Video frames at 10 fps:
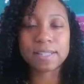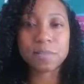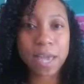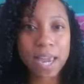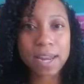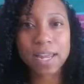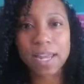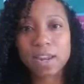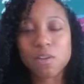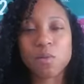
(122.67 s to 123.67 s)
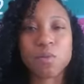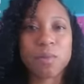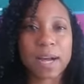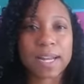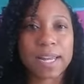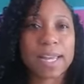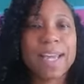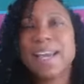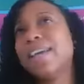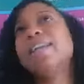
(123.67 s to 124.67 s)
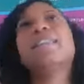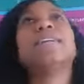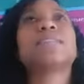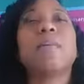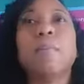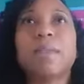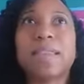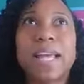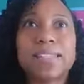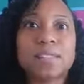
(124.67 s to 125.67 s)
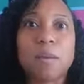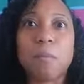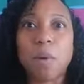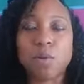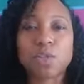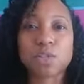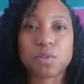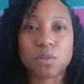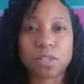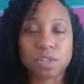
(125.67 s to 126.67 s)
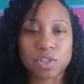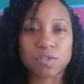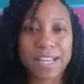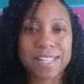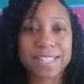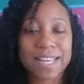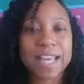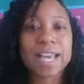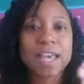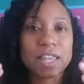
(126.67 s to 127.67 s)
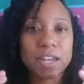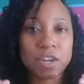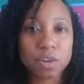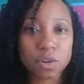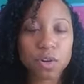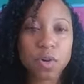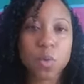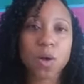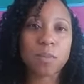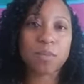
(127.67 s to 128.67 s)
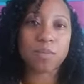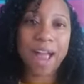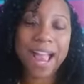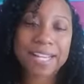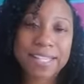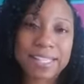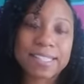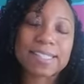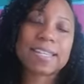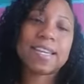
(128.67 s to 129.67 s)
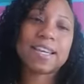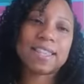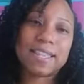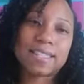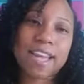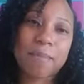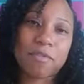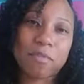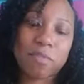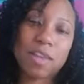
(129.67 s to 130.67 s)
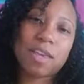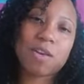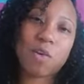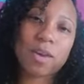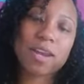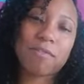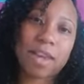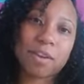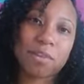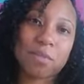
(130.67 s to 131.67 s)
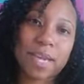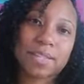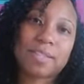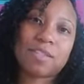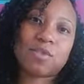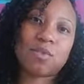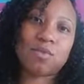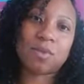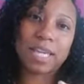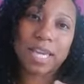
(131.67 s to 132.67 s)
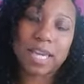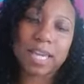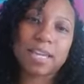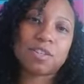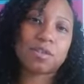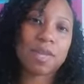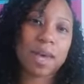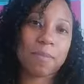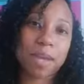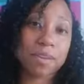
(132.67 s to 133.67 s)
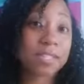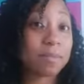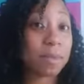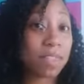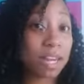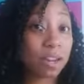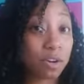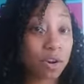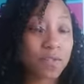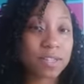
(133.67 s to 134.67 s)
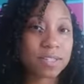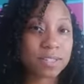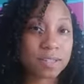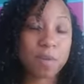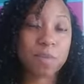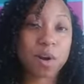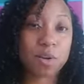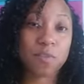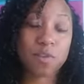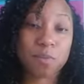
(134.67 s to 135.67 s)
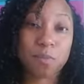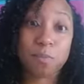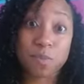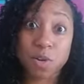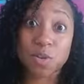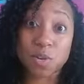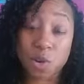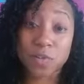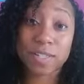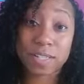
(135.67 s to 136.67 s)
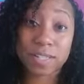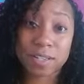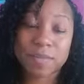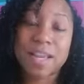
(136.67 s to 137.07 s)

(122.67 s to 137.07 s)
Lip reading: pain in your body and less emotional constraints, then you're going to want to practice this type of breathing on a regular basis to get into that parasympathetic nervous system, the part of your nervous system